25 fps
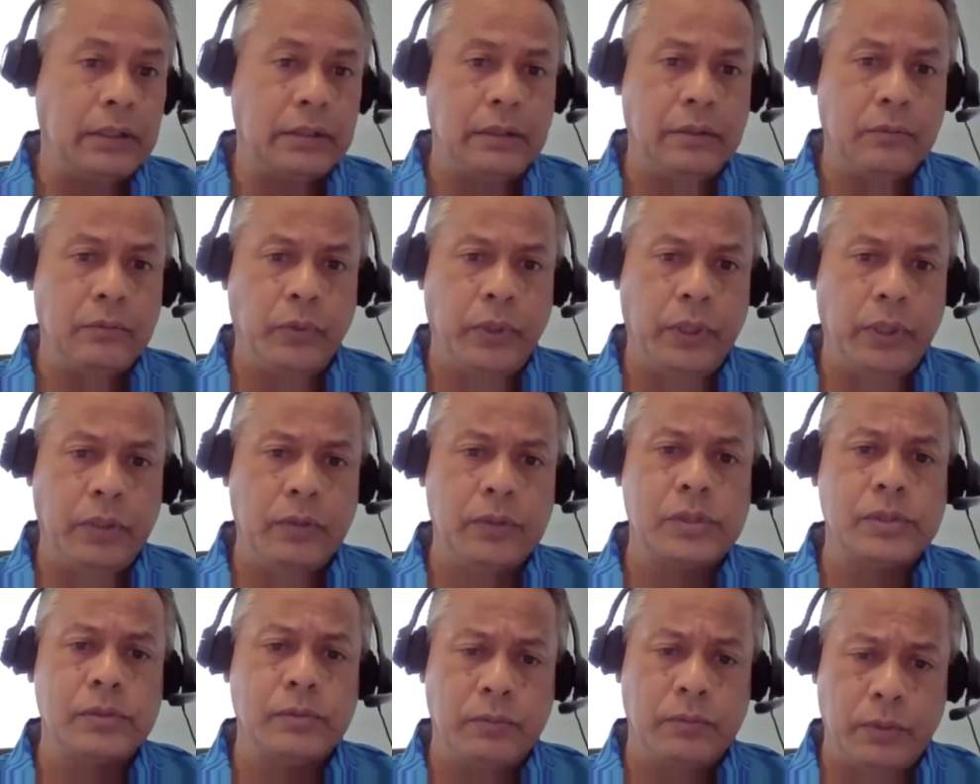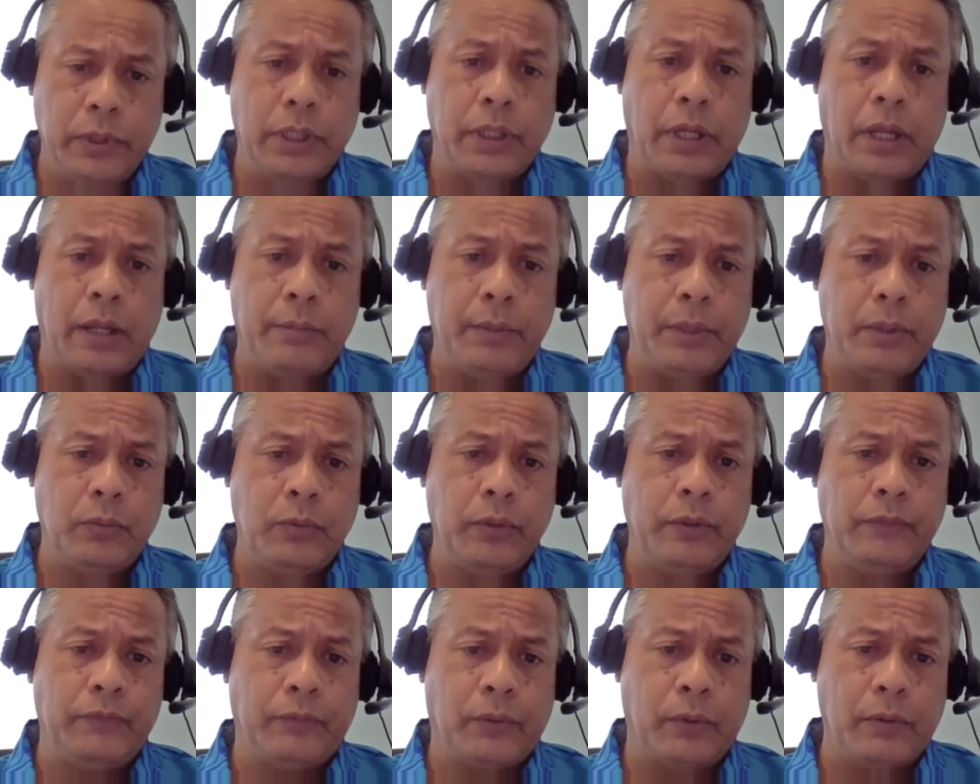we, use, we I mean,
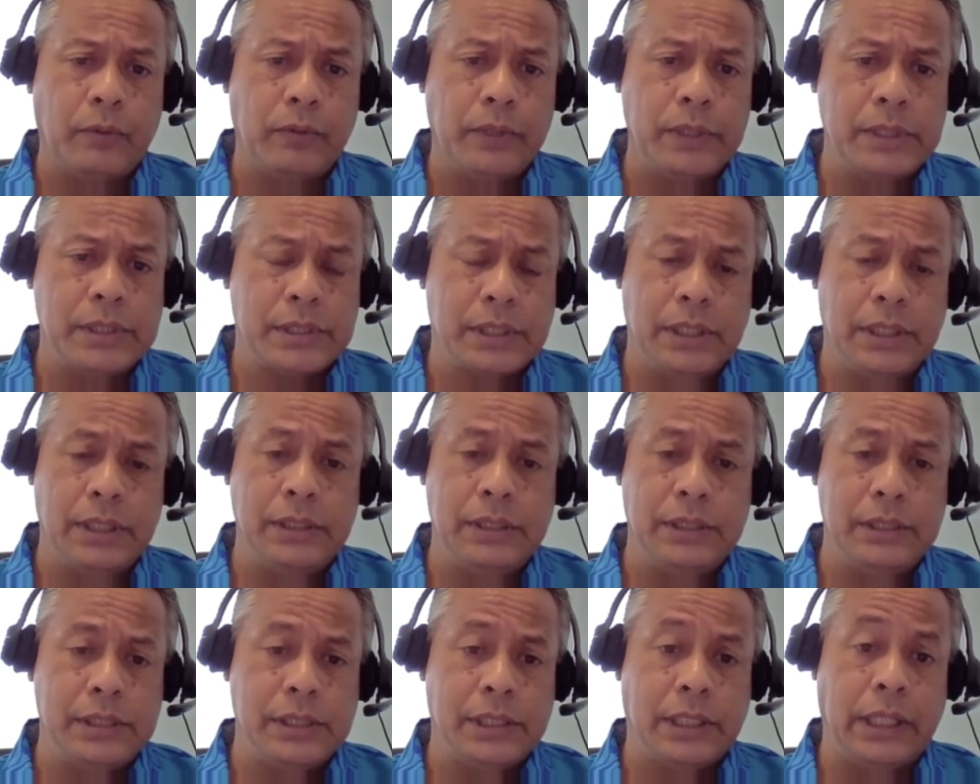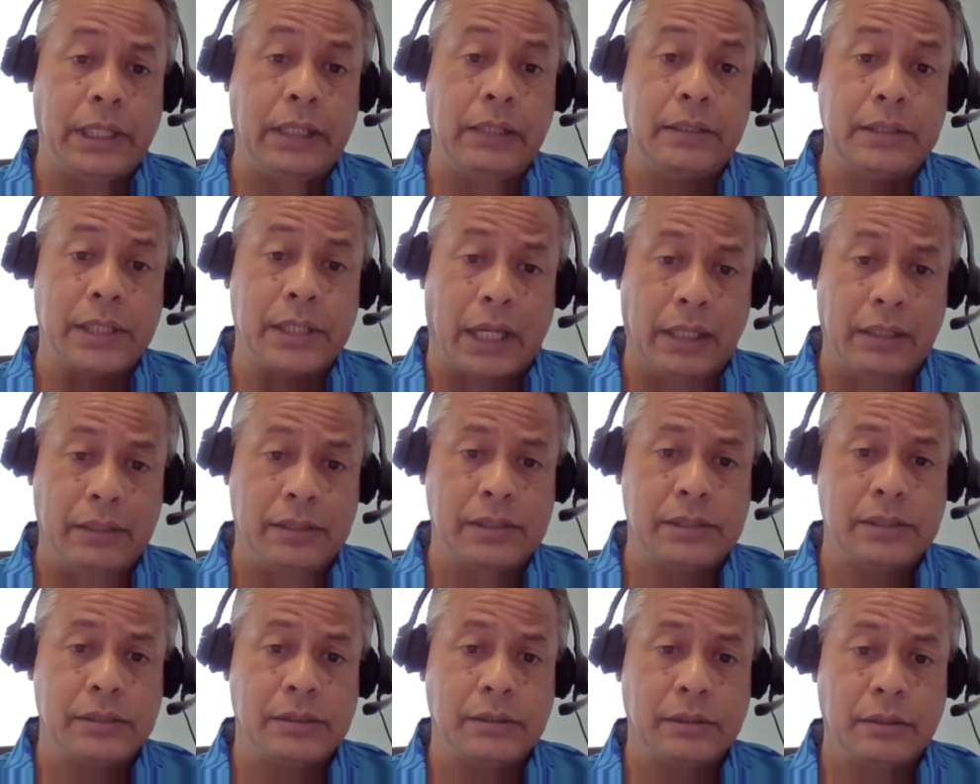we've always seen these king
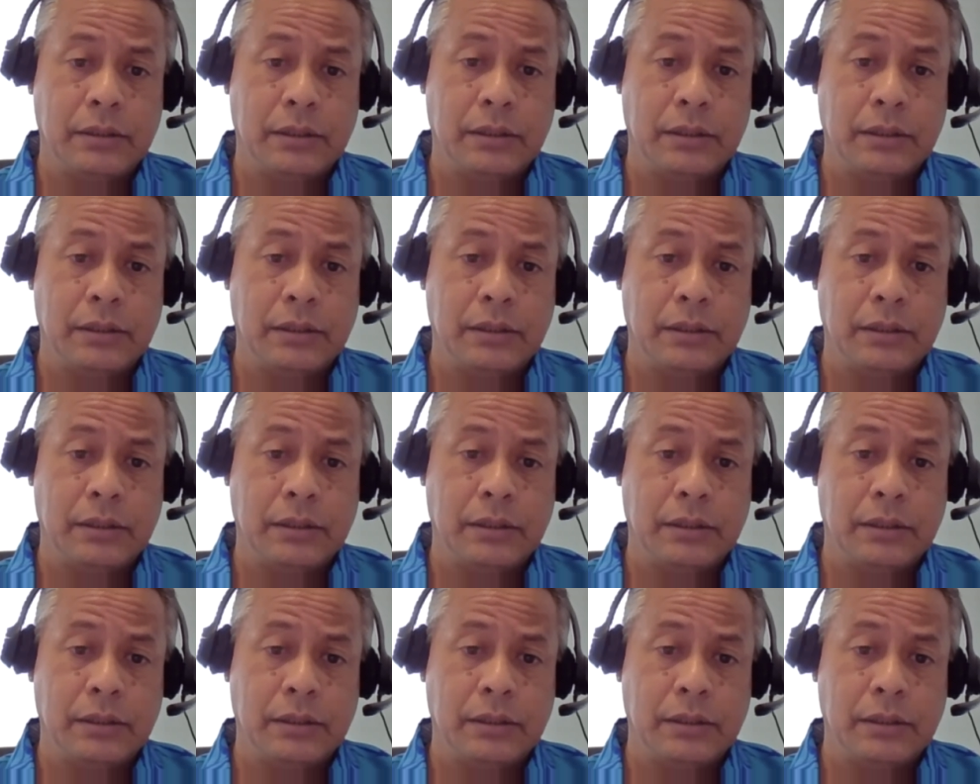tides